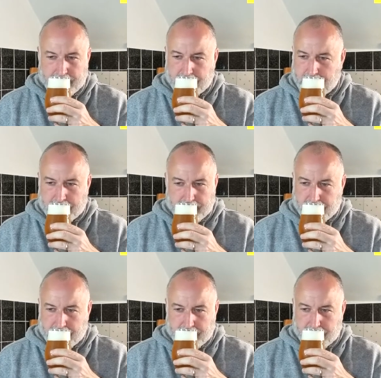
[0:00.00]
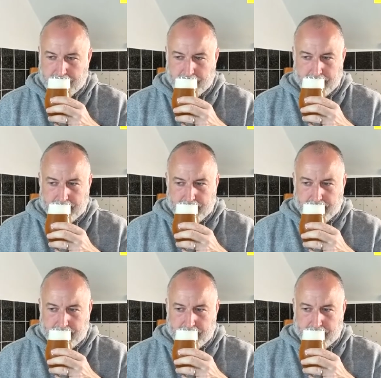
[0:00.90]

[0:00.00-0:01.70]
Nobody speaks.